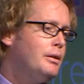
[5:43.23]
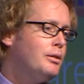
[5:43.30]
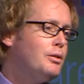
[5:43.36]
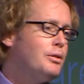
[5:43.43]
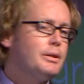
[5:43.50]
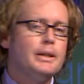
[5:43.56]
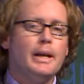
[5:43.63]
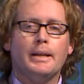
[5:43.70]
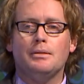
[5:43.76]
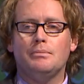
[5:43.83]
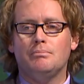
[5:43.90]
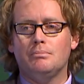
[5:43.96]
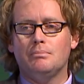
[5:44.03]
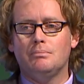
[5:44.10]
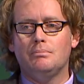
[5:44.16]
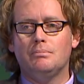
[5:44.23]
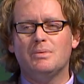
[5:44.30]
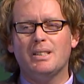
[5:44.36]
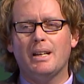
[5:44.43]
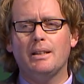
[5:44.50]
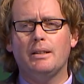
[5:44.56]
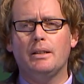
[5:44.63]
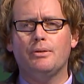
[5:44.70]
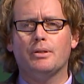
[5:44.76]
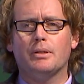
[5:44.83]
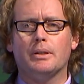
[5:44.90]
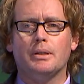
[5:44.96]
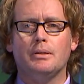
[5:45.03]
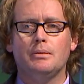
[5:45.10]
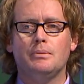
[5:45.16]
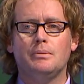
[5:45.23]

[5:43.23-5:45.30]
looked at slightly differently.